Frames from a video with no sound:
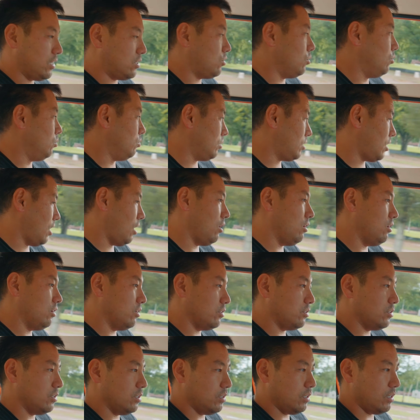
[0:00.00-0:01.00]
school and
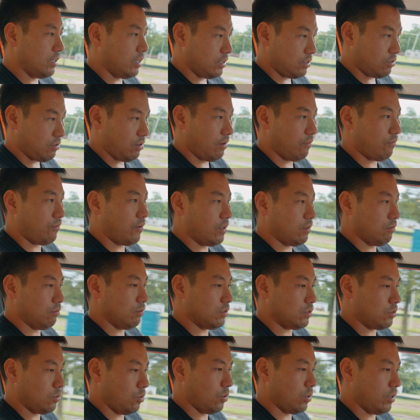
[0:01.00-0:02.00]
college and his grandfather
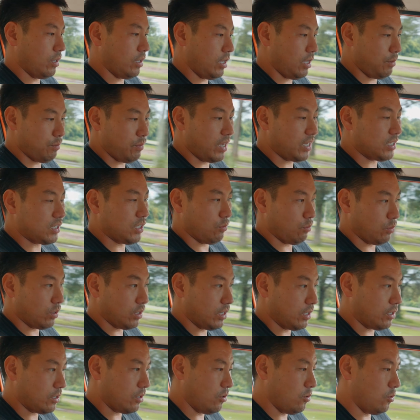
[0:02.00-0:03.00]
restoring it. It makes it
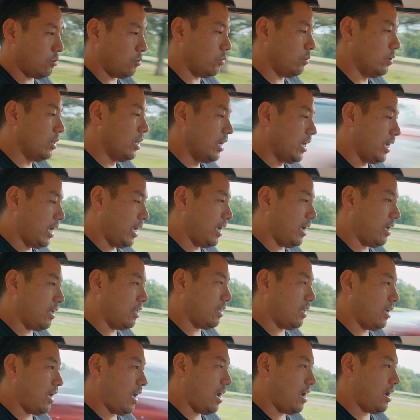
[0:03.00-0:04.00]
really cool,
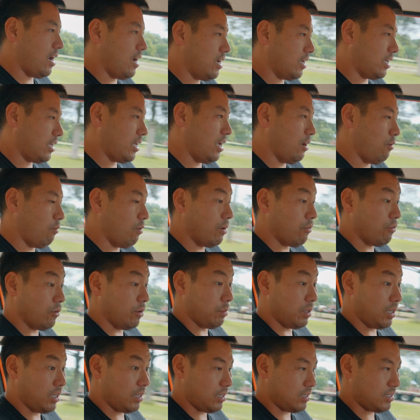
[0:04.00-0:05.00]
and I can't wait for him
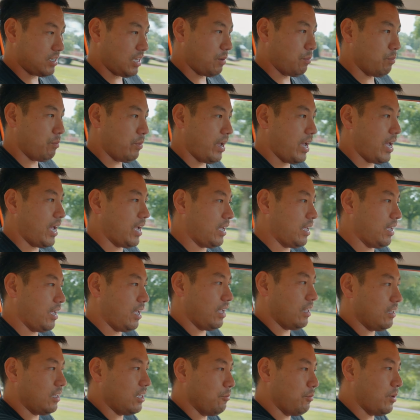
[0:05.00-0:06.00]
to get this thing back
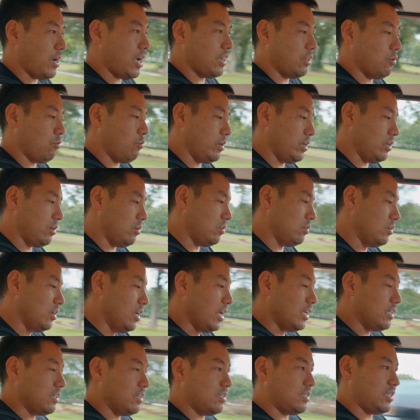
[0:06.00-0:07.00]
and get behind the wheel
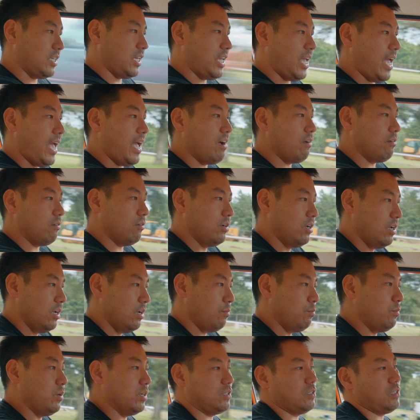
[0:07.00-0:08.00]
to see how
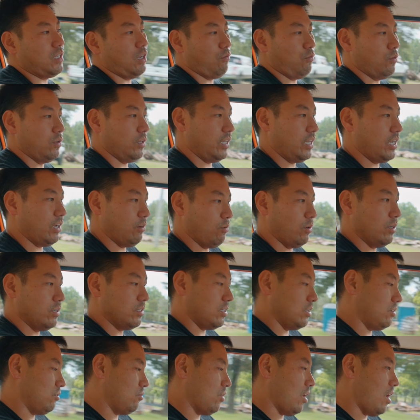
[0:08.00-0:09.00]
much differently it
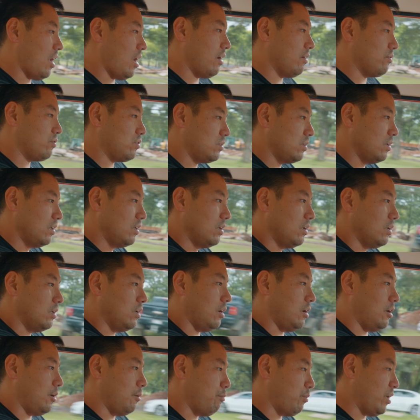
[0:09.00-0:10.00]
runs and drives
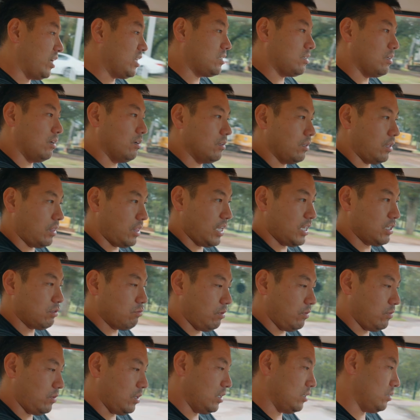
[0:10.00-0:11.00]
based on the things
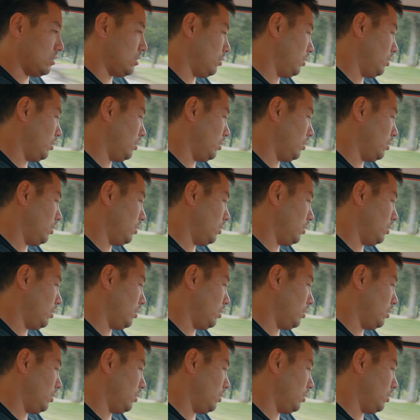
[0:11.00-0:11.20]
we've done to